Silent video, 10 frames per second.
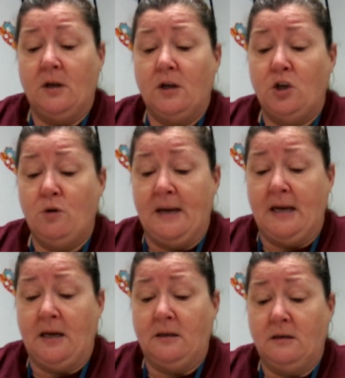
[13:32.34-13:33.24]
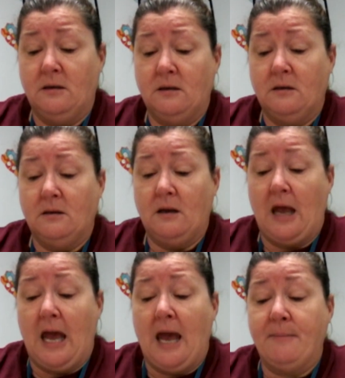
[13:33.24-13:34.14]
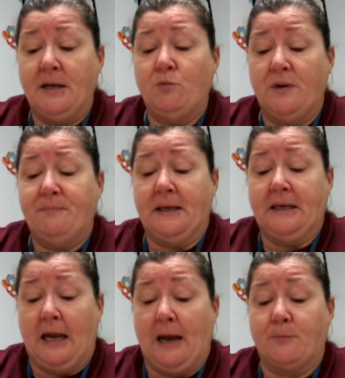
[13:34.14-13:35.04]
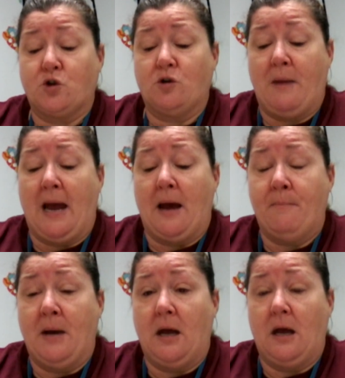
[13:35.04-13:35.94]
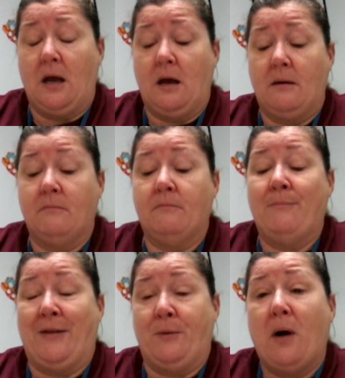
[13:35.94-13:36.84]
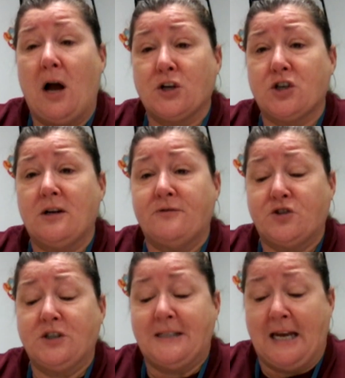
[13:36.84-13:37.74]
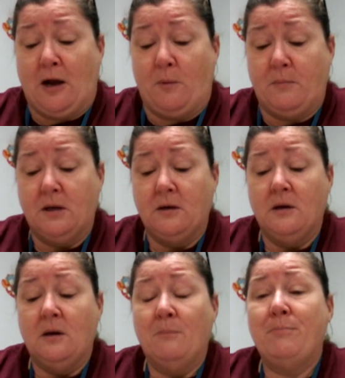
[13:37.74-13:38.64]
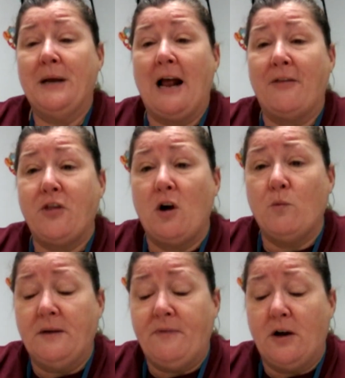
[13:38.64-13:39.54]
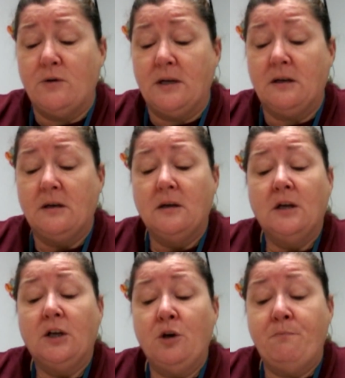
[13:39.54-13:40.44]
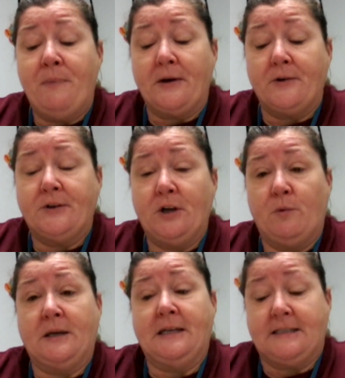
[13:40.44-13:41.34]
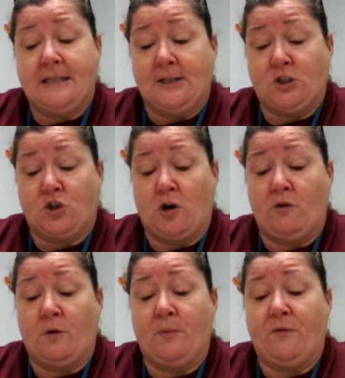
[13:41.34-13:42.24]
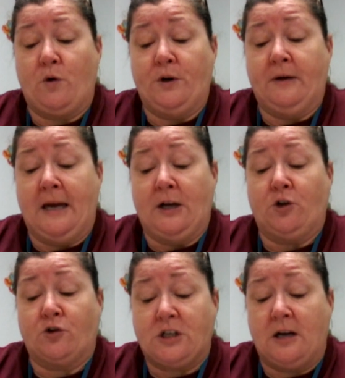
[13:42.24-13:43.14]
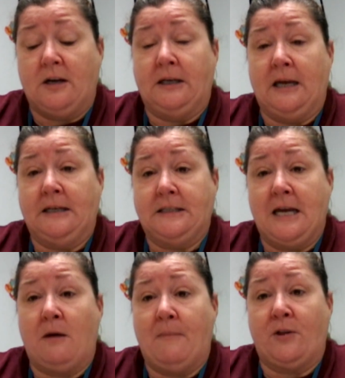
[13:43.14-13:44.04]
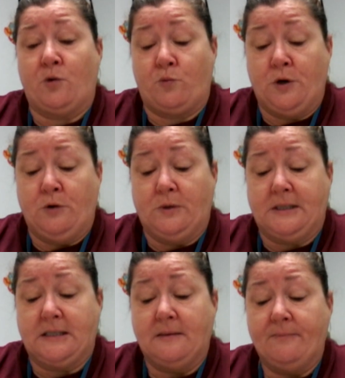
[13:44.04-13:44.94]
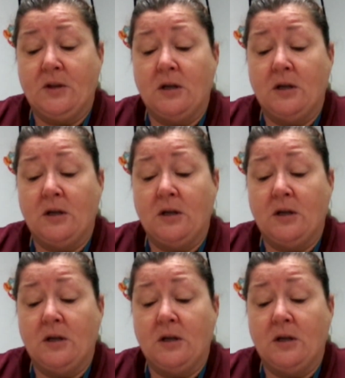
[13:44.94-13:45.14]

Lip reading: You mean... I mean, we've been captured by the Pasha of Shazam. But I thought we voted... You better do what he says, Drover, before you get your tongue yanked out by the roots.